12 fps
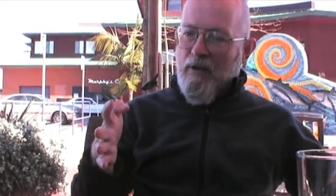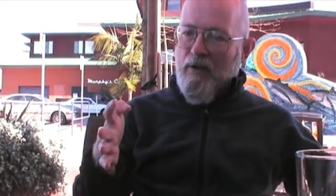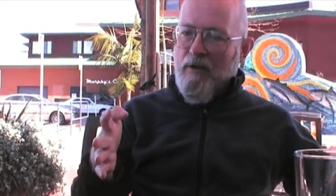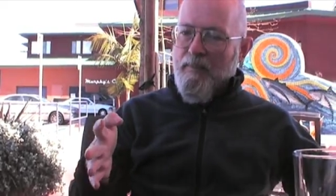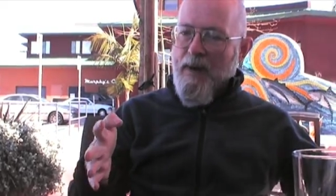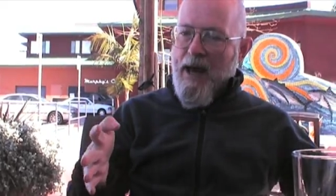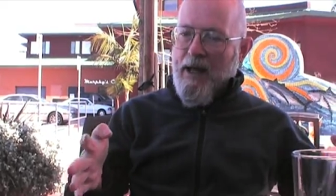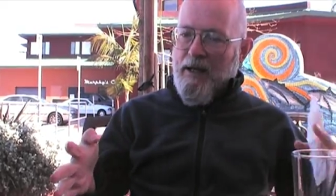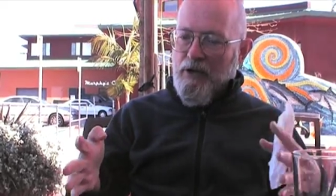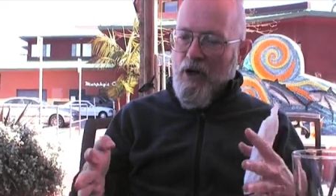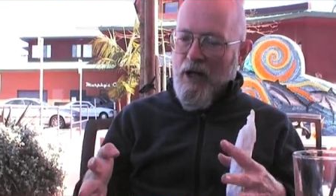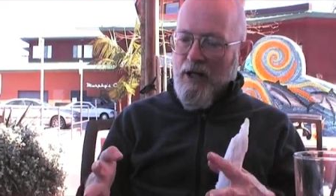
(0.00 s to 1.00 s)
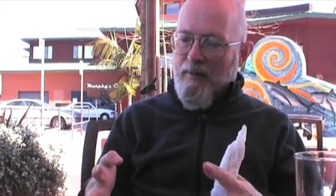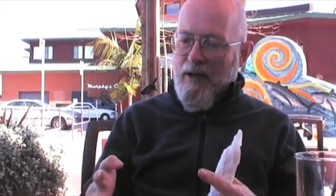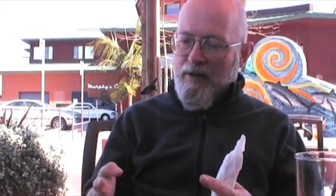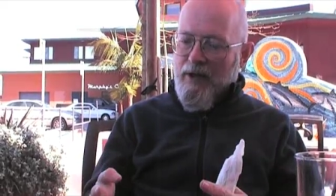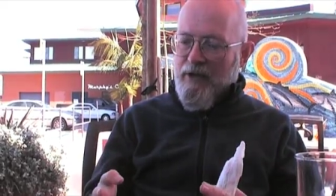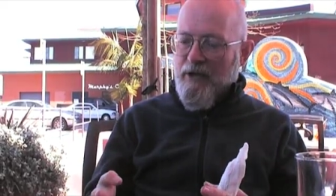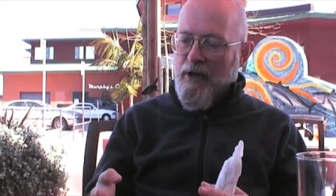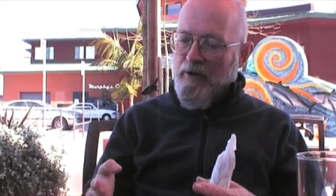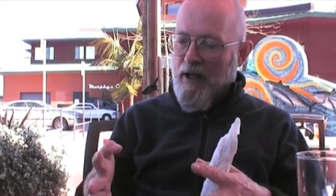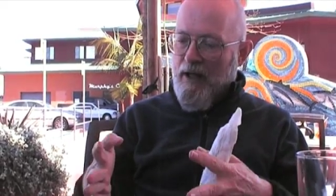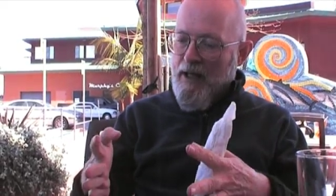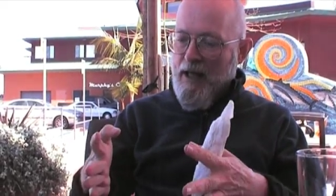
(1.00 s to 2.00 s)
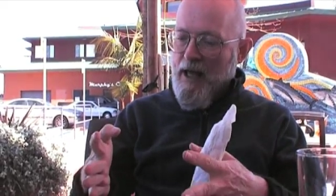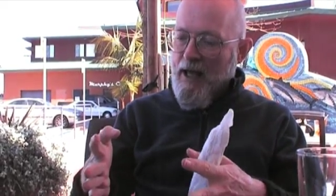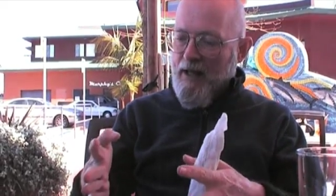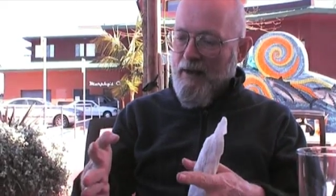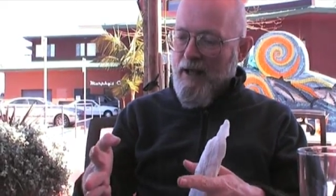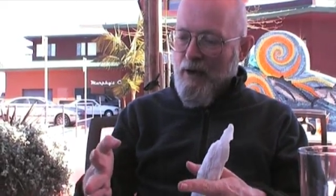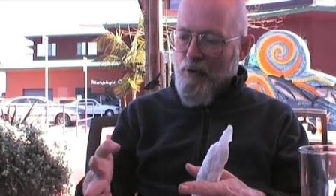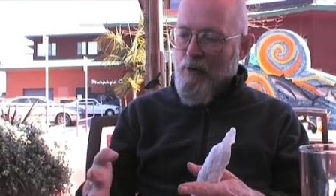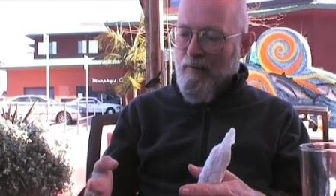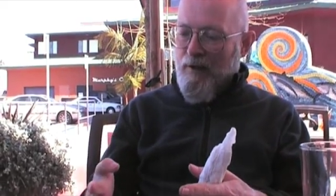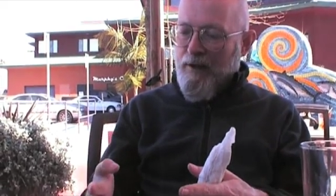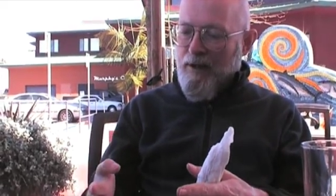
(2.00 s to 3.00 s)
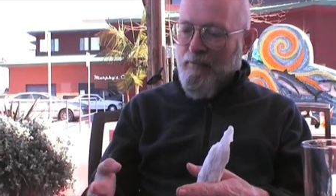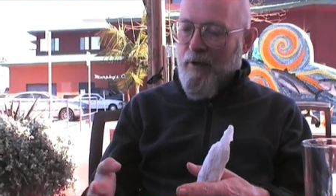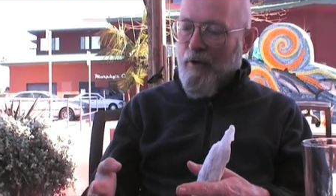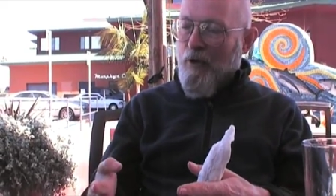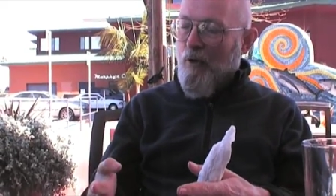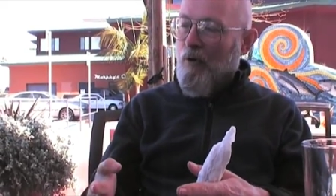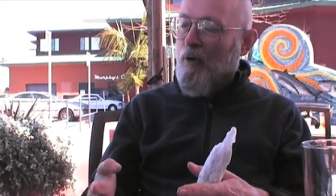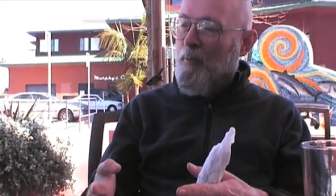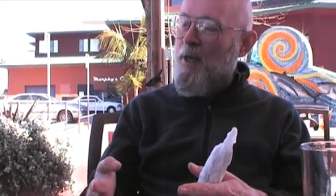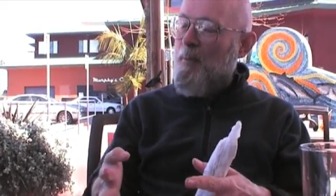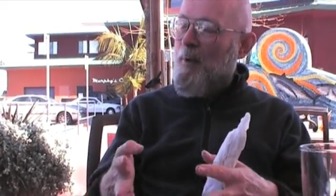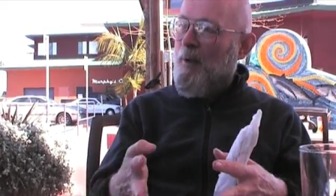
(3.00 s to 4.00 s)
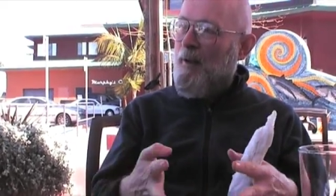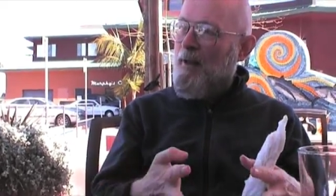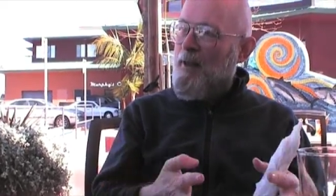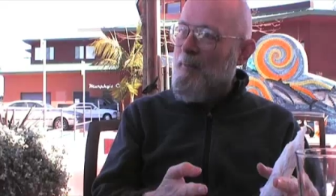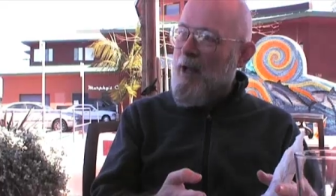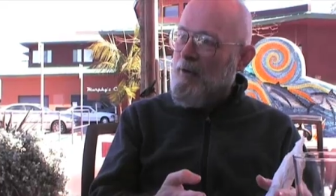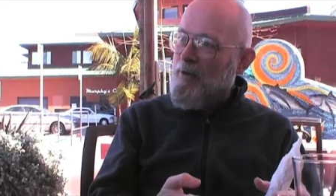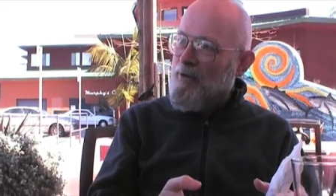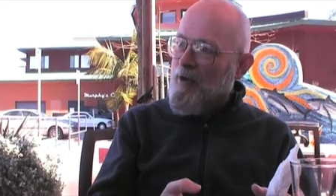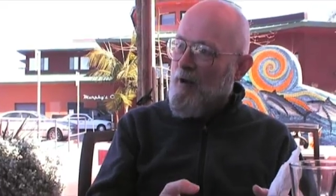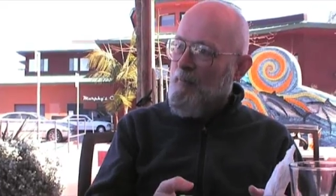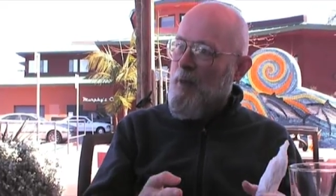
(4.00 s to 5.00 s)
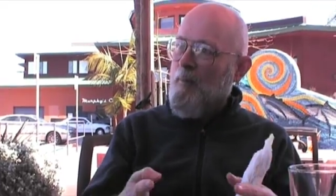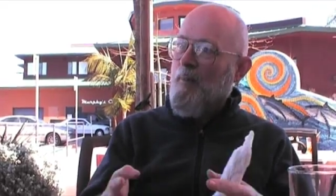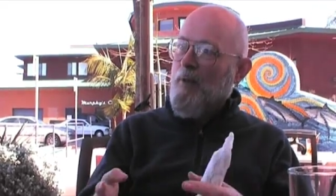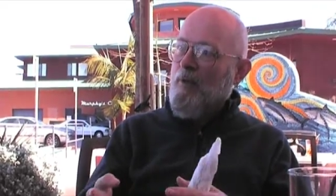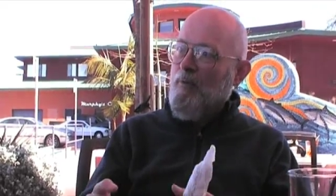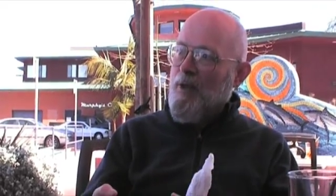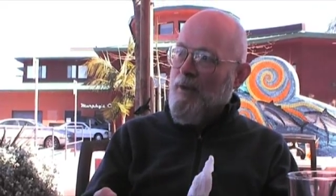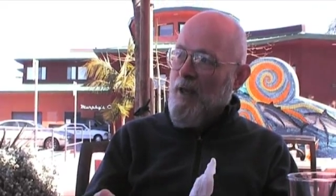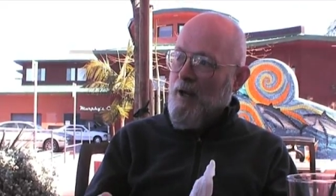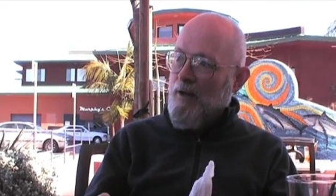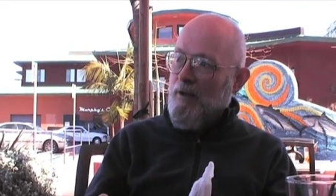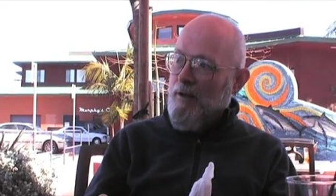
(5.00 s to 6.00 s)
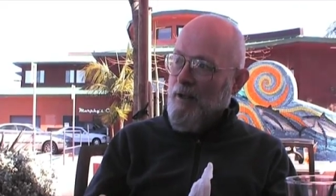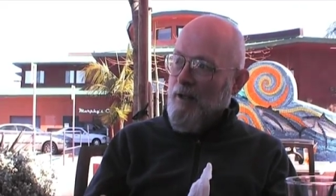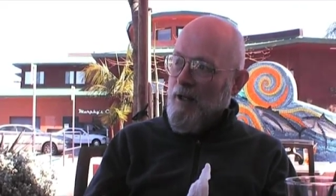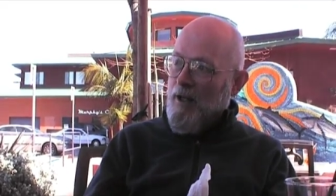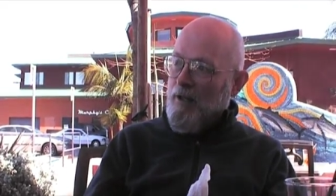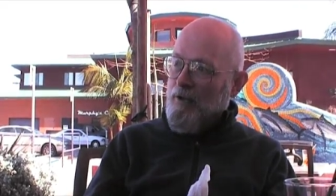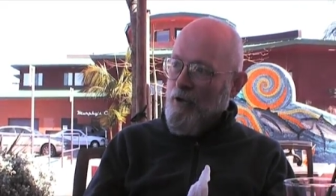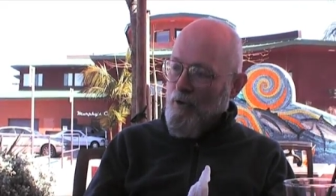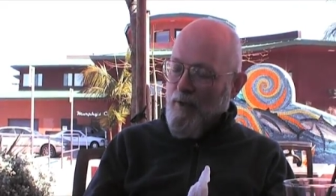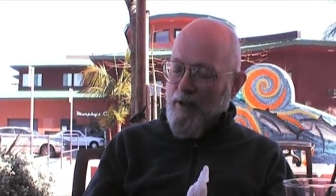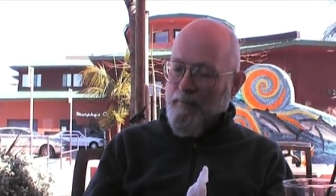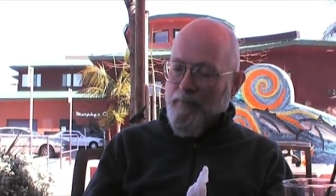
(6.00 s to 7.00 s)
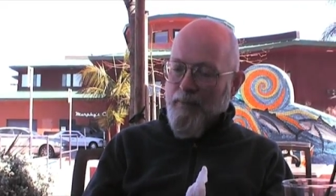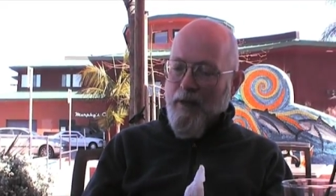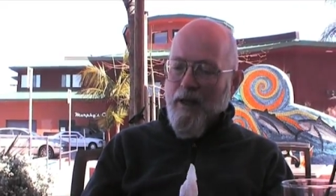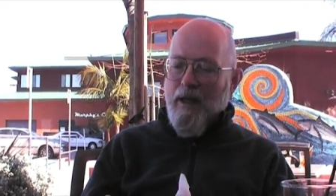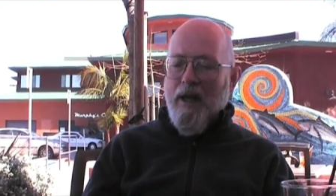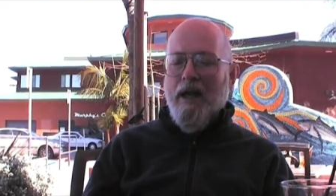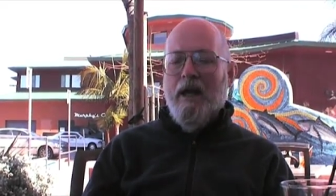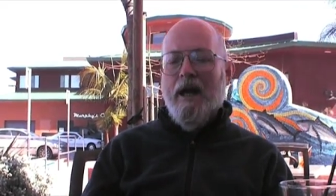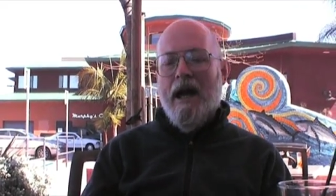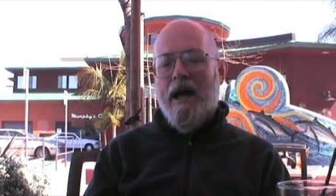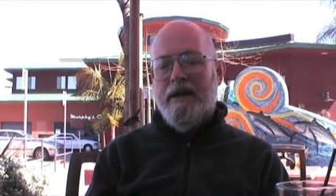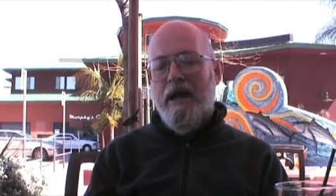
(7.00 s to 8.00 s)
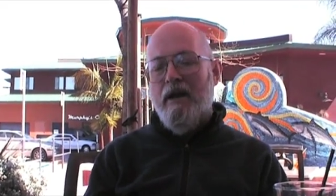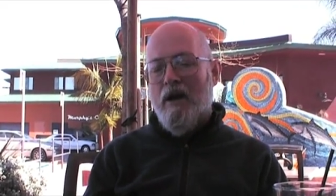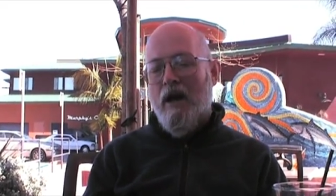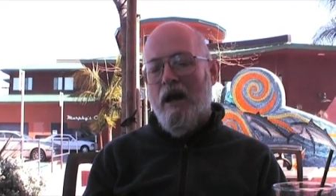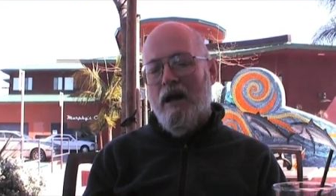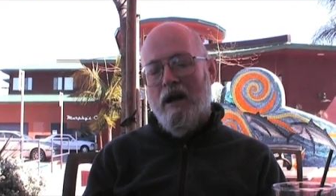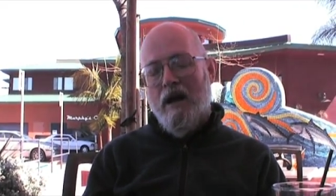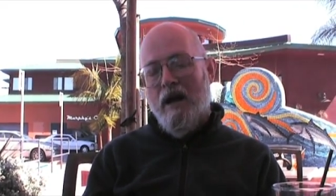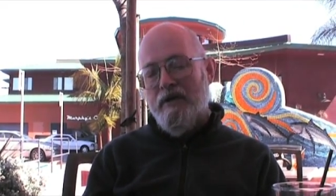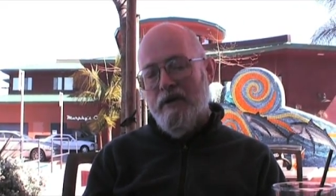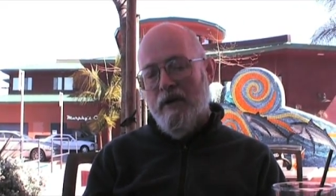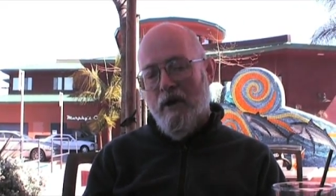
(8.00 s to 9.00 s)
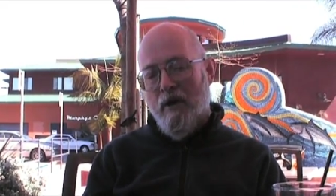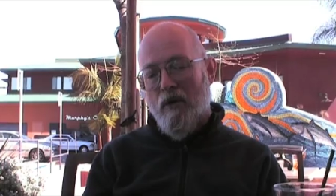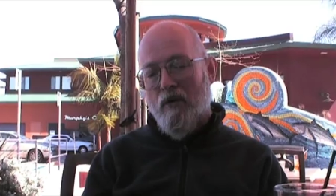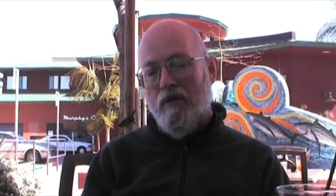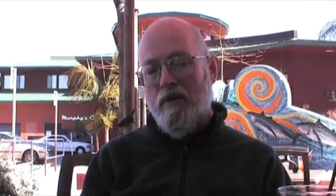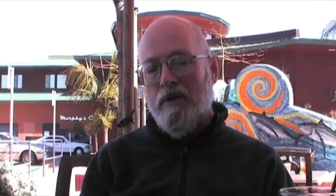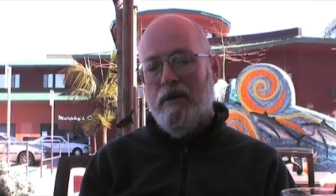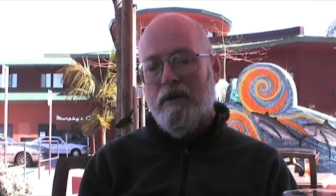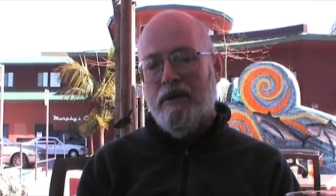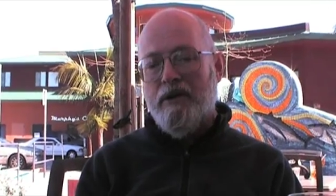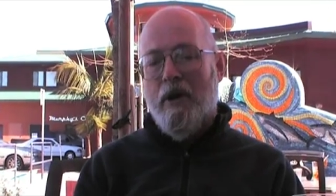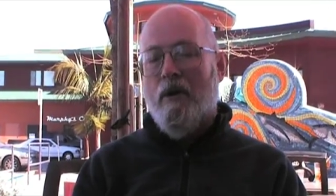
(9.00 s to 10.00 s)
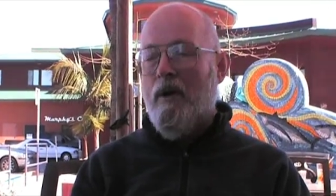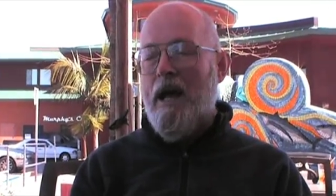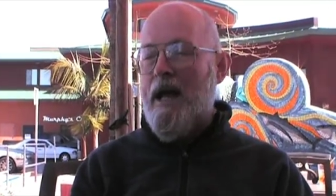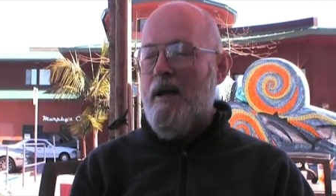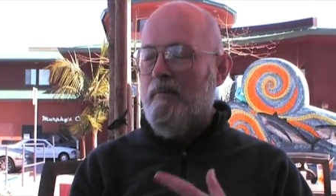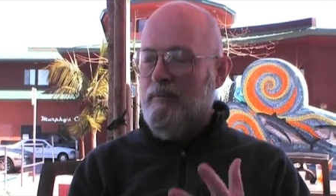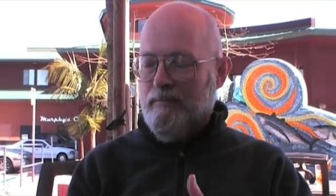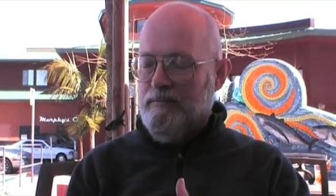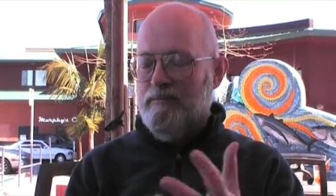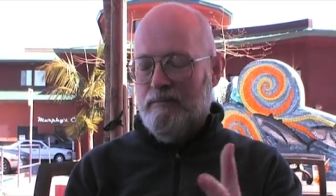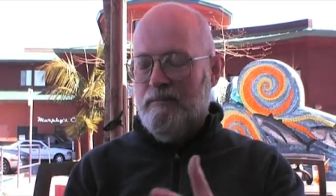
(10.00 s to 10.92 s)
they'll look back and talk about this era and the equivalent of the Google people and the Microsoft people and what they are doing. I think also, so I am,